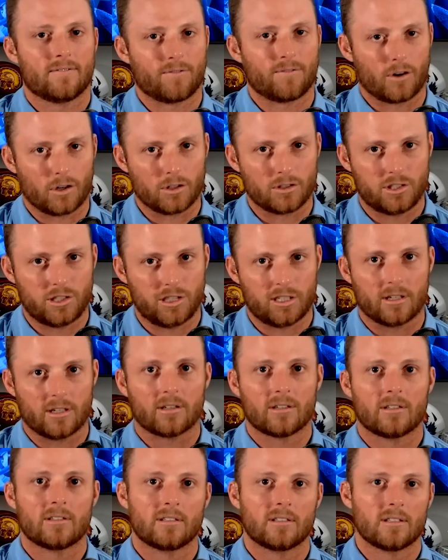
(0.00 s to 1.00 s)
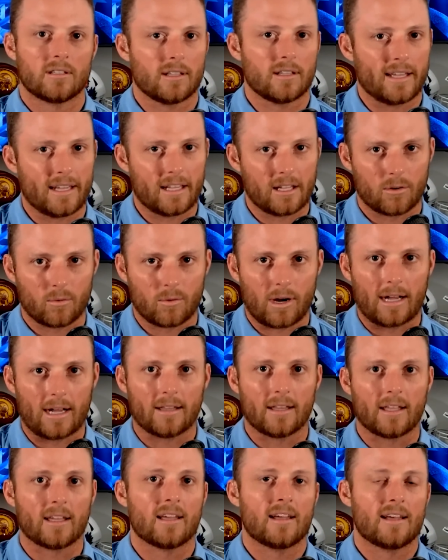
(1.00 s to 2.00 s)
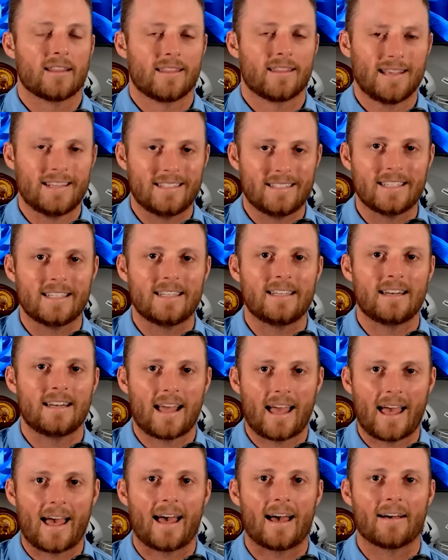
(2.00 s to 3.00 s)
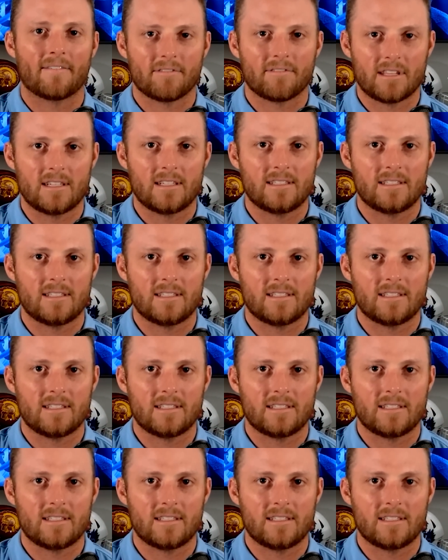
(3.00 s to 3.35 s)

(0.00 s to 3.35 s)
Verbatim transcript: first year, Lincoln Riley, they didn't have the